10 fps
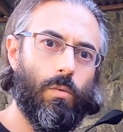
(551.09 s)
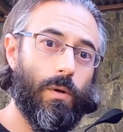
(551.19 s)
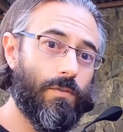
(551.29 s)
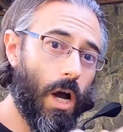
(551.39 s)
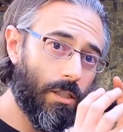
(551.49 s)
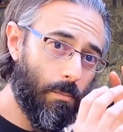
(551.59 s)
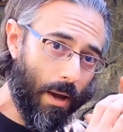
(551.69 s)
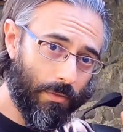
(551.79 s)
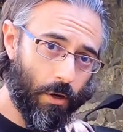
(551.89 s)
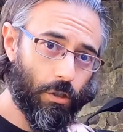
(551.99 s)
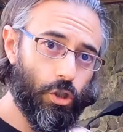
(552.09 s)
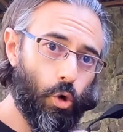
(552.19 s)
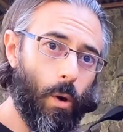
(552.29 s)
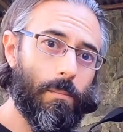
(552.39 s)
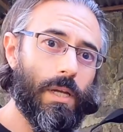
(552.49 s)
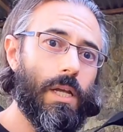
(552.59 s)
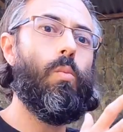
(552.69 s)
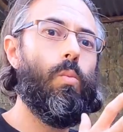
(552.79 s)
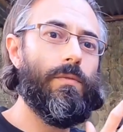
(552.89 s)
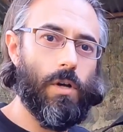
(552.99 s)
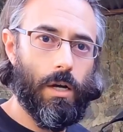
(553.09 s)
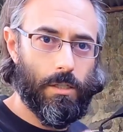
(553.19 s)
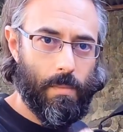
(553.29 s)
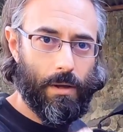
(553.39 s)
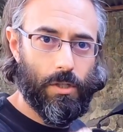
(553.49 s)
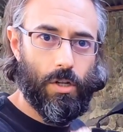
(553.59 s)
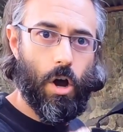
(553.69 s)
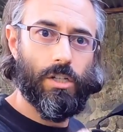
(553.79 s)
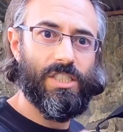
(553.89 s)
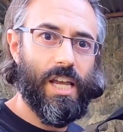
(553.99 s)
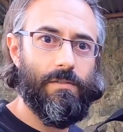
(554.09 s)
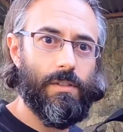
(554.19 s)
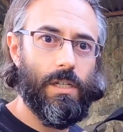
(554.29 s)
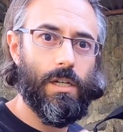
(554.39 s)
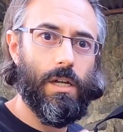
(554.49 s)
we've talked about their enjoyment, we've talked about the dog's safety.